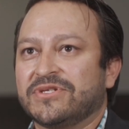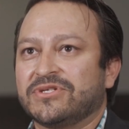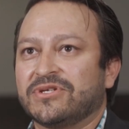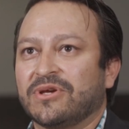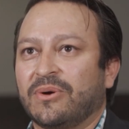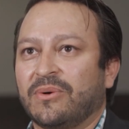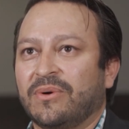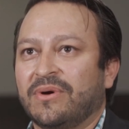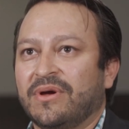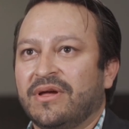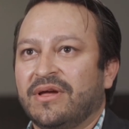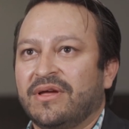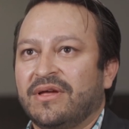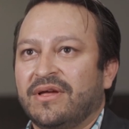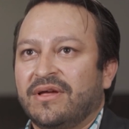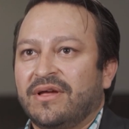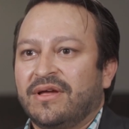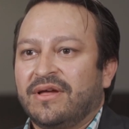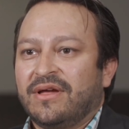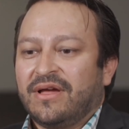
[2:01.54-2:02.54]
so
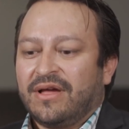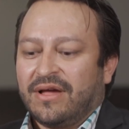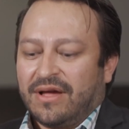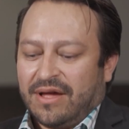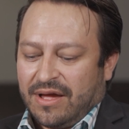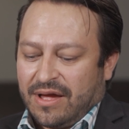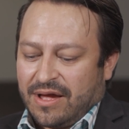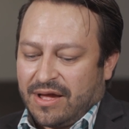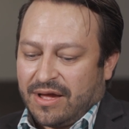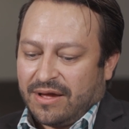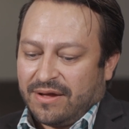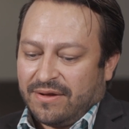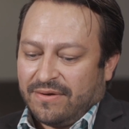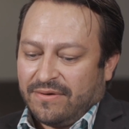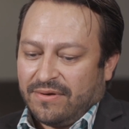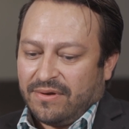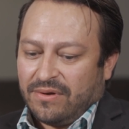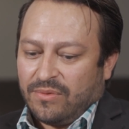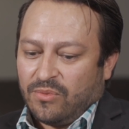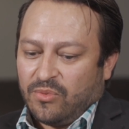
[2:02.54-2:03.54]

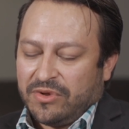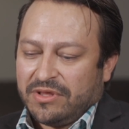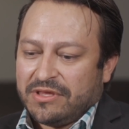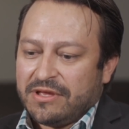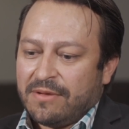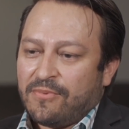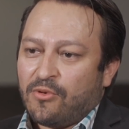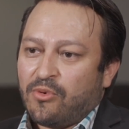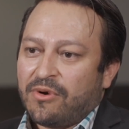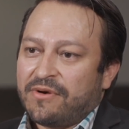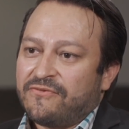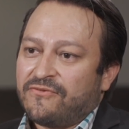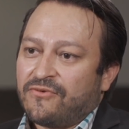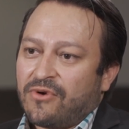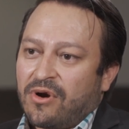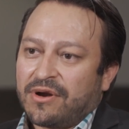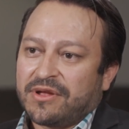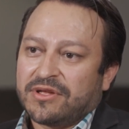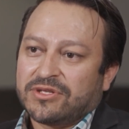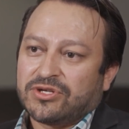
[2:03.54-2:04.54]
really important
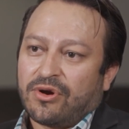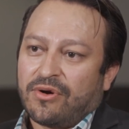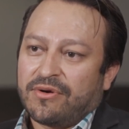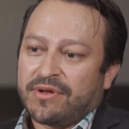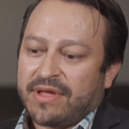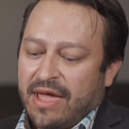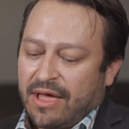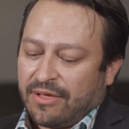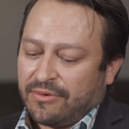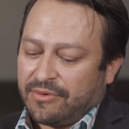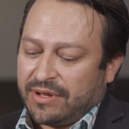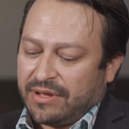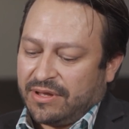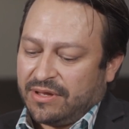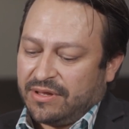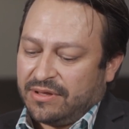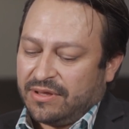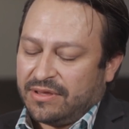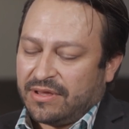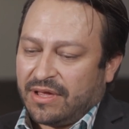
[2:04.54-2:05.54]
for our guitar
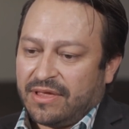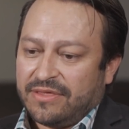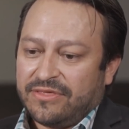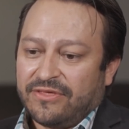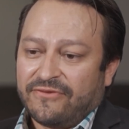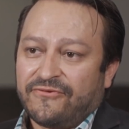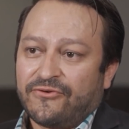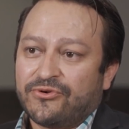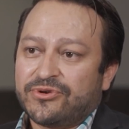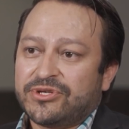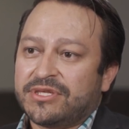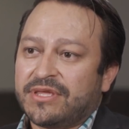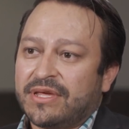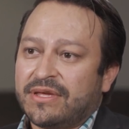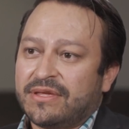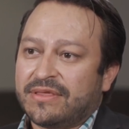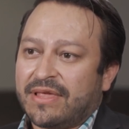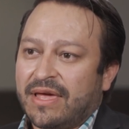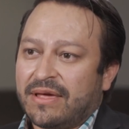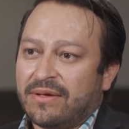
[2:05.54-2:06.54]
gallery, the first
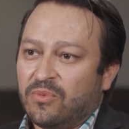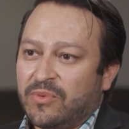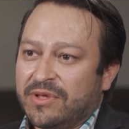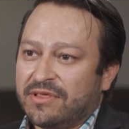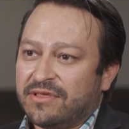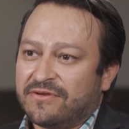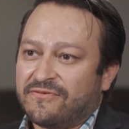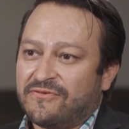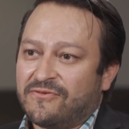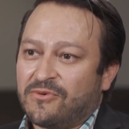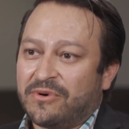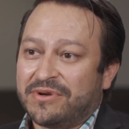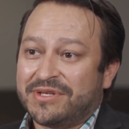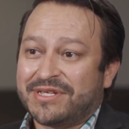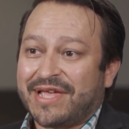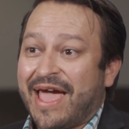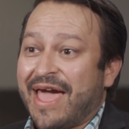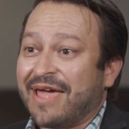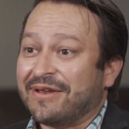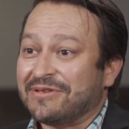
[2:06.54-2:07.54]
thing that we look for
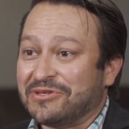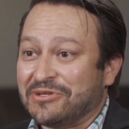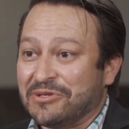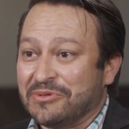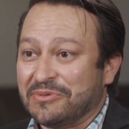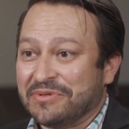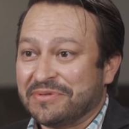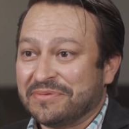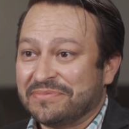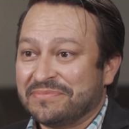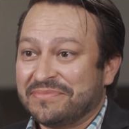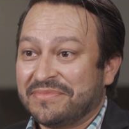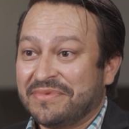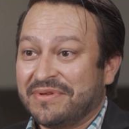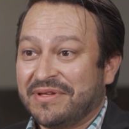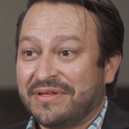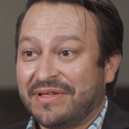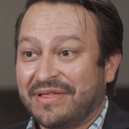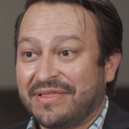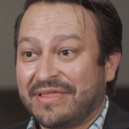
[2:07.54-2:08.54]
is attitude.
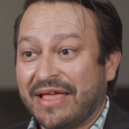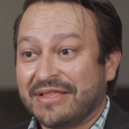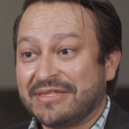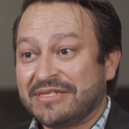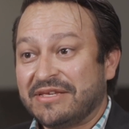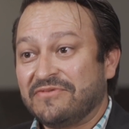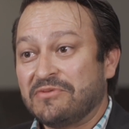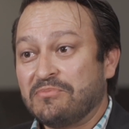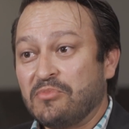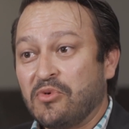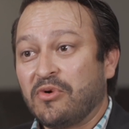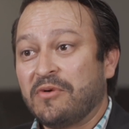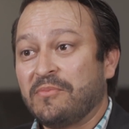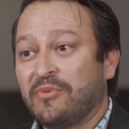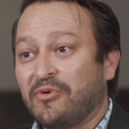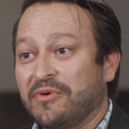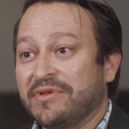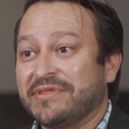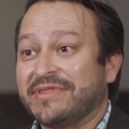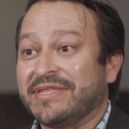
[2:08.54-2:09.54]
That's even more
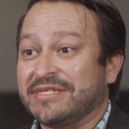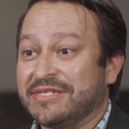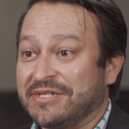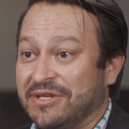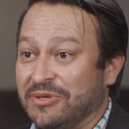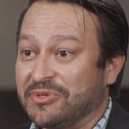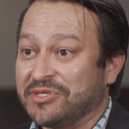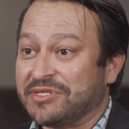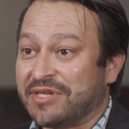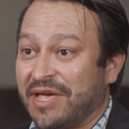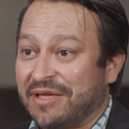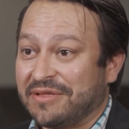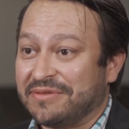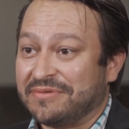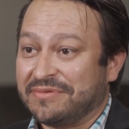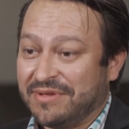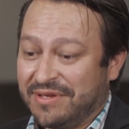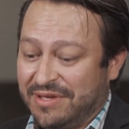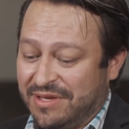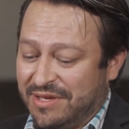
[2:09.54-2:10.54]
important than skill set.
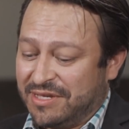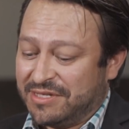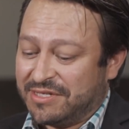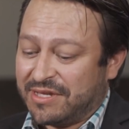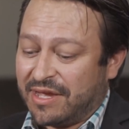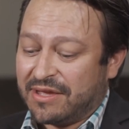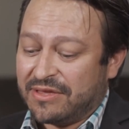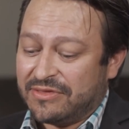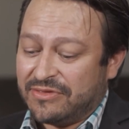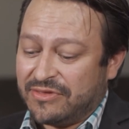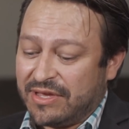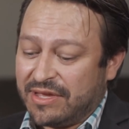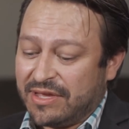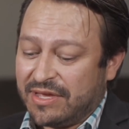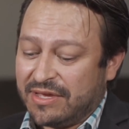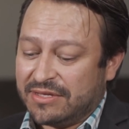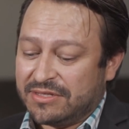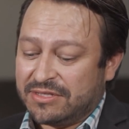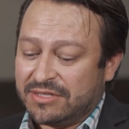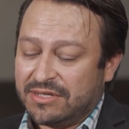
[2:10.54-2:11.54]
Second thing
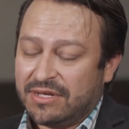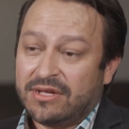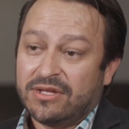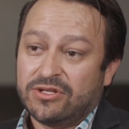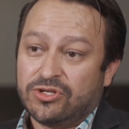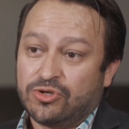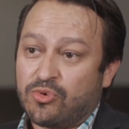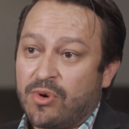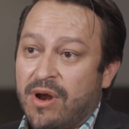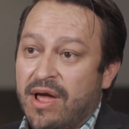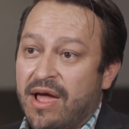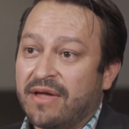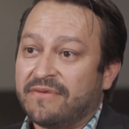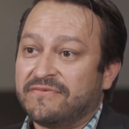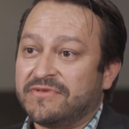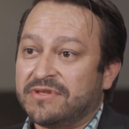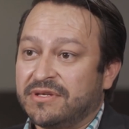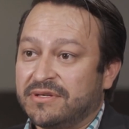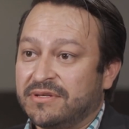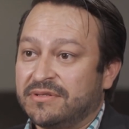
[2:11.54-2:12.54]
is
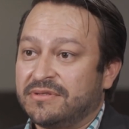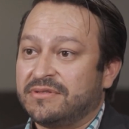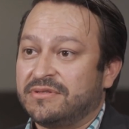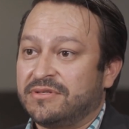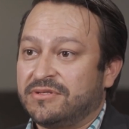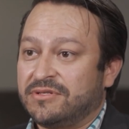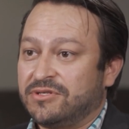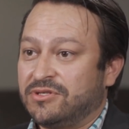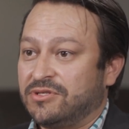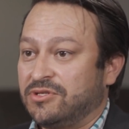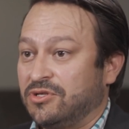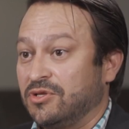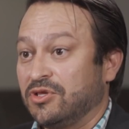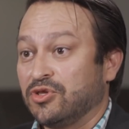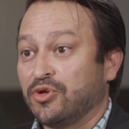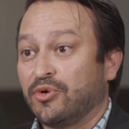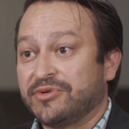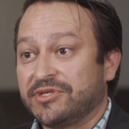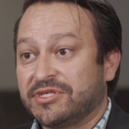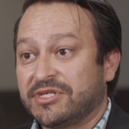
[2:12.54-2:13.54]
drive to
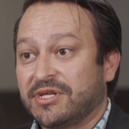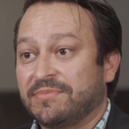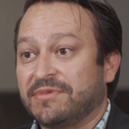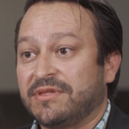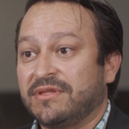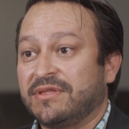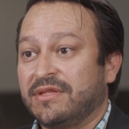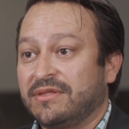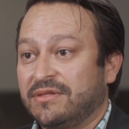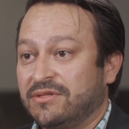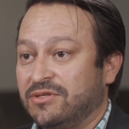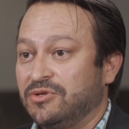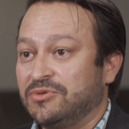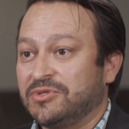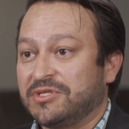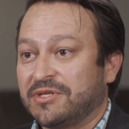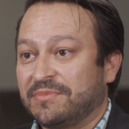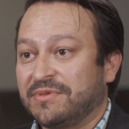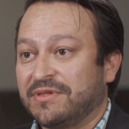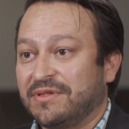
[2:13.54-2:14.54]
learn something and do
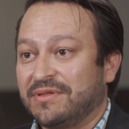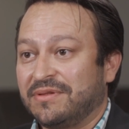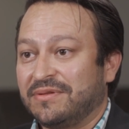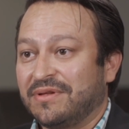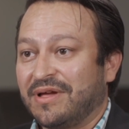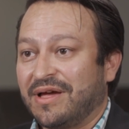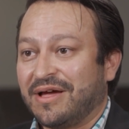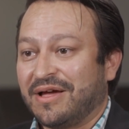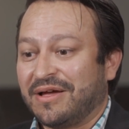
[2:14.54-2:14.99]
something